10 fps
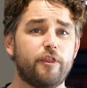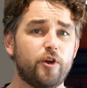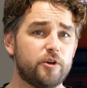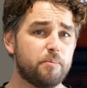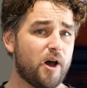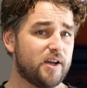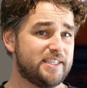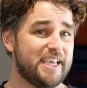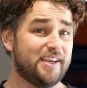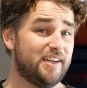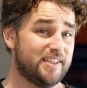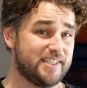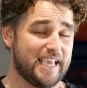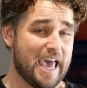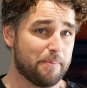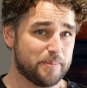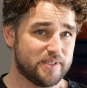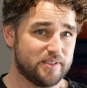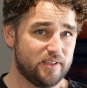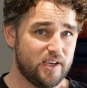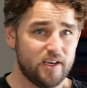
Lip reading: third-party analytic apps,